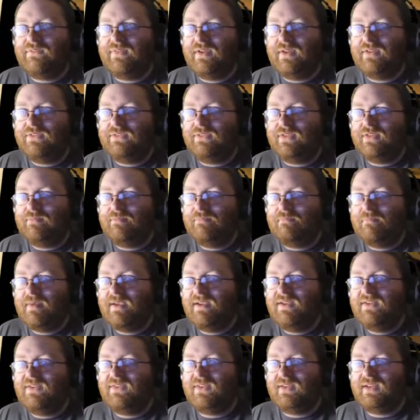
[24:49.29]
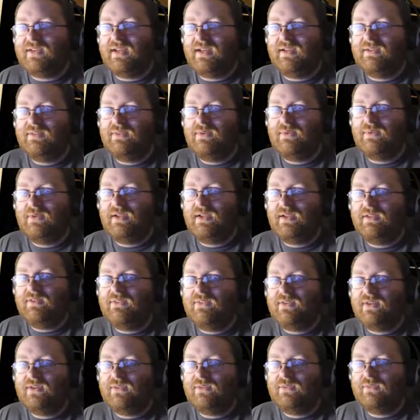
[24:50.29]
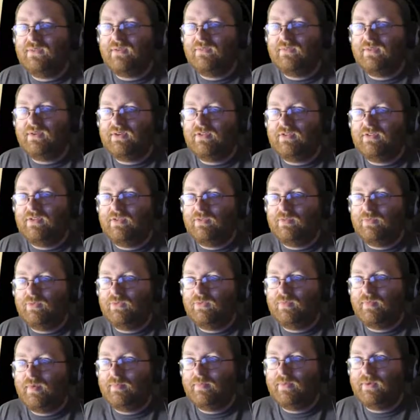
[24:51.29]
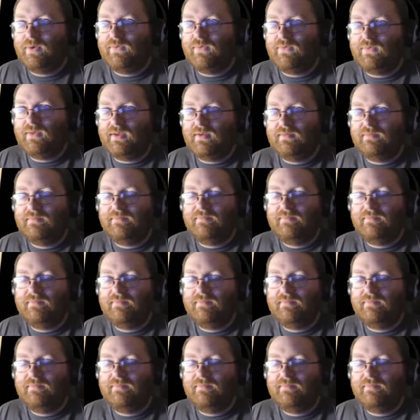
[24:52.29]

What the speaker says: That's amazing. I do like the sound of having Christmas for my birthday.